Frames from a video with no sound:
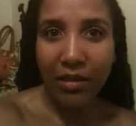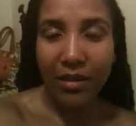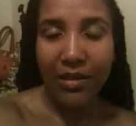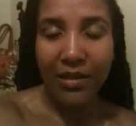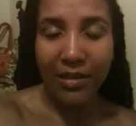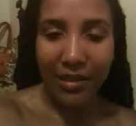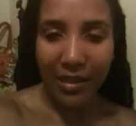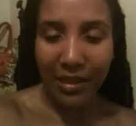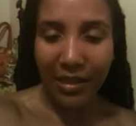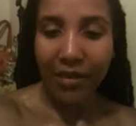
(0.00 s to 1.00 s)
is the
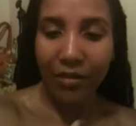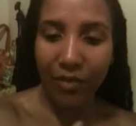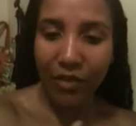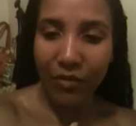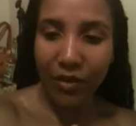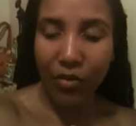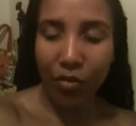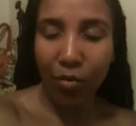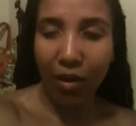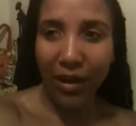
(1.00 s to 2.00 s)
seed of this
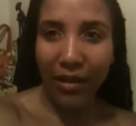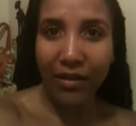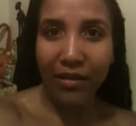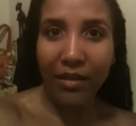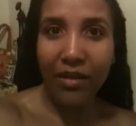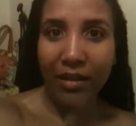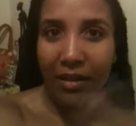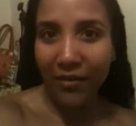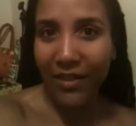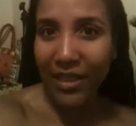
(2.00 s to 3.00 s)
physical body.
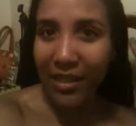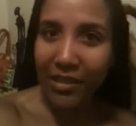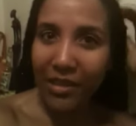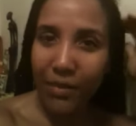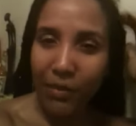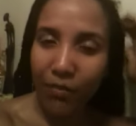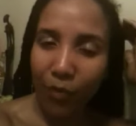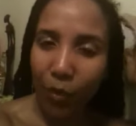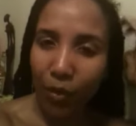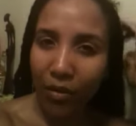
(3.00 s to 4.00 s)
And I've said this
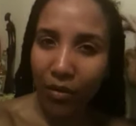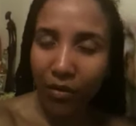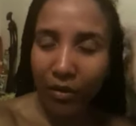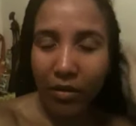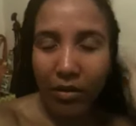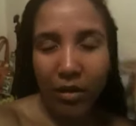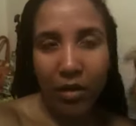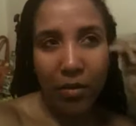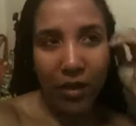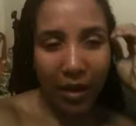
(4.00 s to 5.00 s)
before,
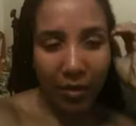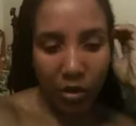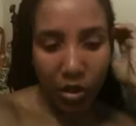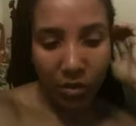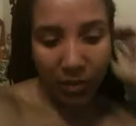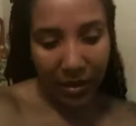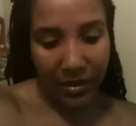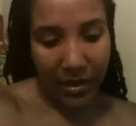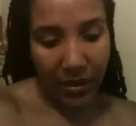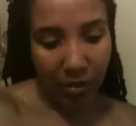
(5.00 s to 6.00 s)
but I was just
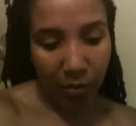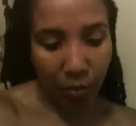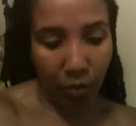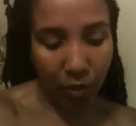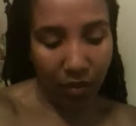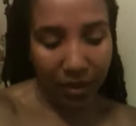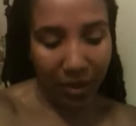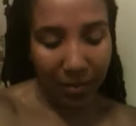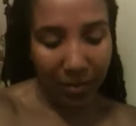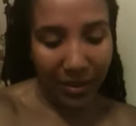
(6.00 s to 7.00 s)
meditating upon what
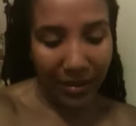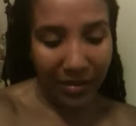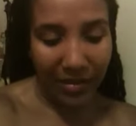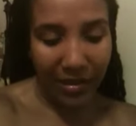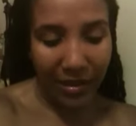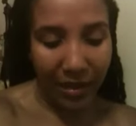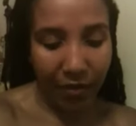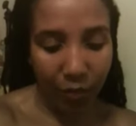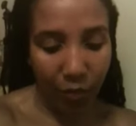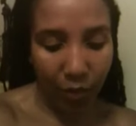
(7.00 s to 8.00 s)
that means in
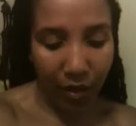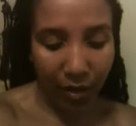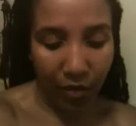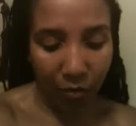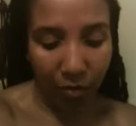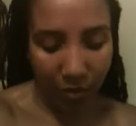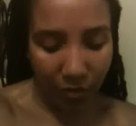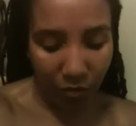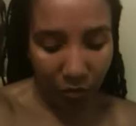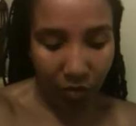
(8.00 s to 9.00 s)
every realm
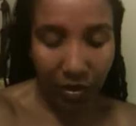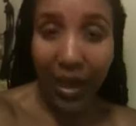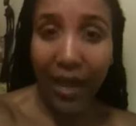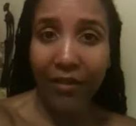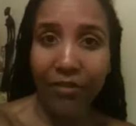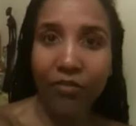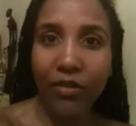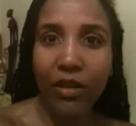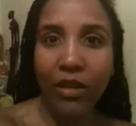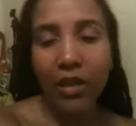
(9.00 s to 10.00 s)
of your life.
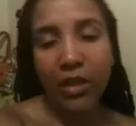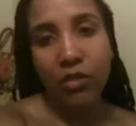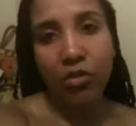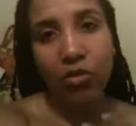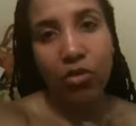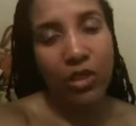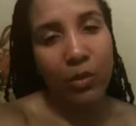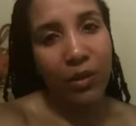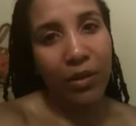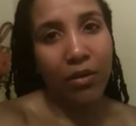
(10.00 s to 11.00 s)
So your
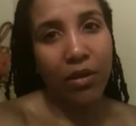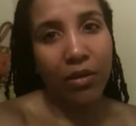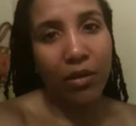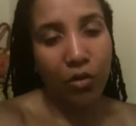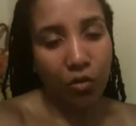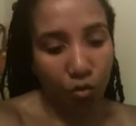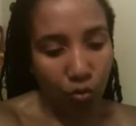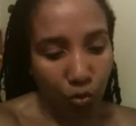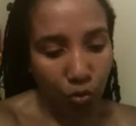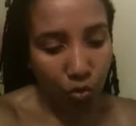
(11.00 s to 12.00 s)
spirit
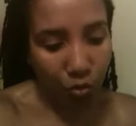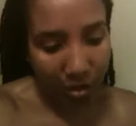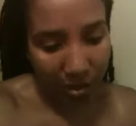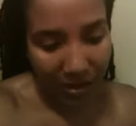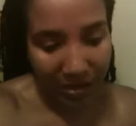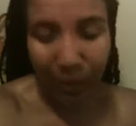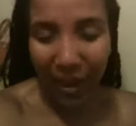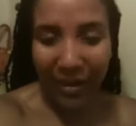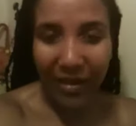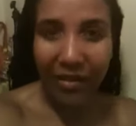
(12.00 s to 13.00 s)
grew this
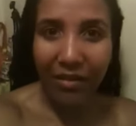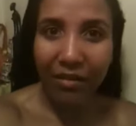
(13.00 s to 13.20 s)
body